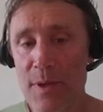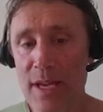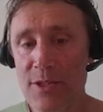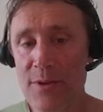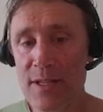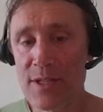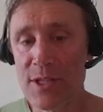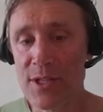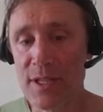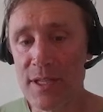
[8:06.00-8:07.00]

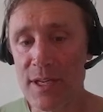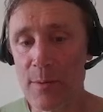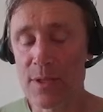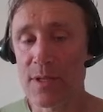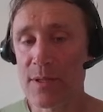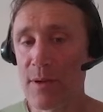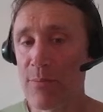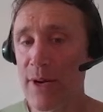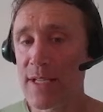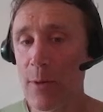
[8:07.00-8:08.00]
transition here, which is a
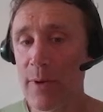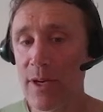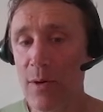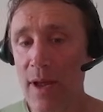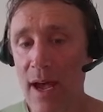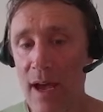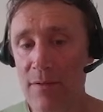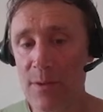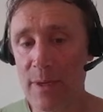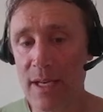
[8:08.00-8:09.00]
breakdown we don't have,
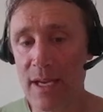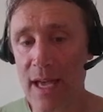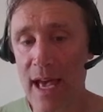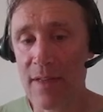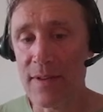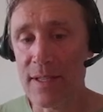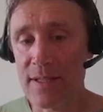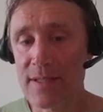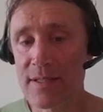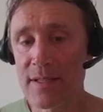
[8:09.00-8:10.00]
so we can add
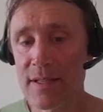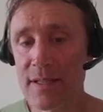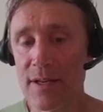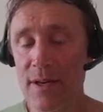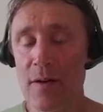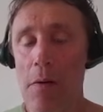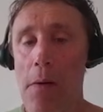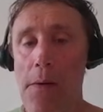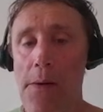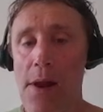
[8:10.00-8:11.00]
this here.
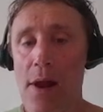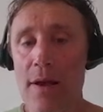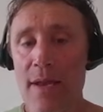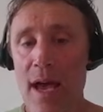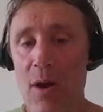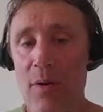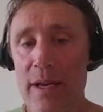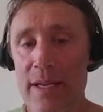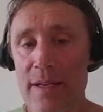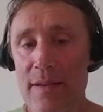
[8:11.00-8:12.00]
Now
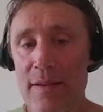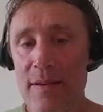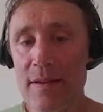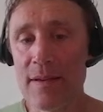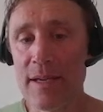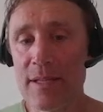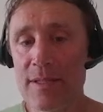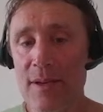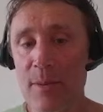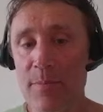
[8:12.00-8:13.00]
it's
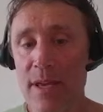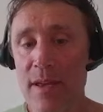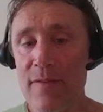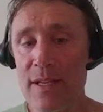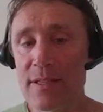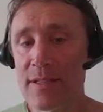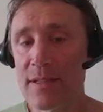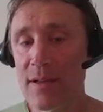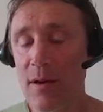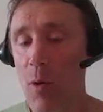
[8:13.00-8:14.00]
going to pivot
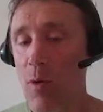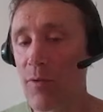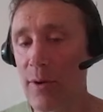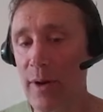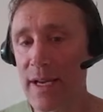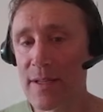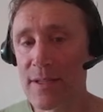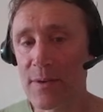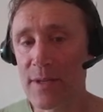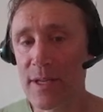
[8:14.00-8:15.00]
over, right?
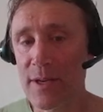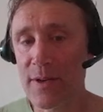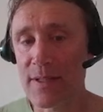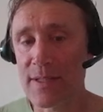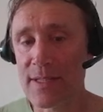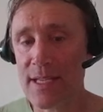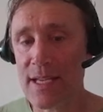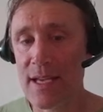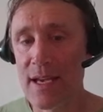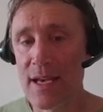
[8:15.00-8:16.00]
So here you can
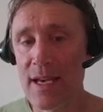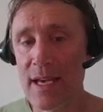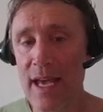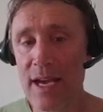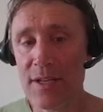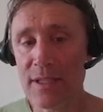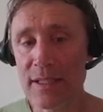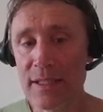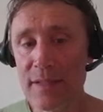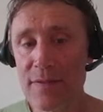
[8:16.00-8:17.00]
see it actually
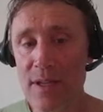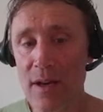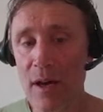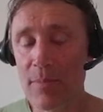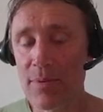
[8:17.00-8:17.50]
lifts up.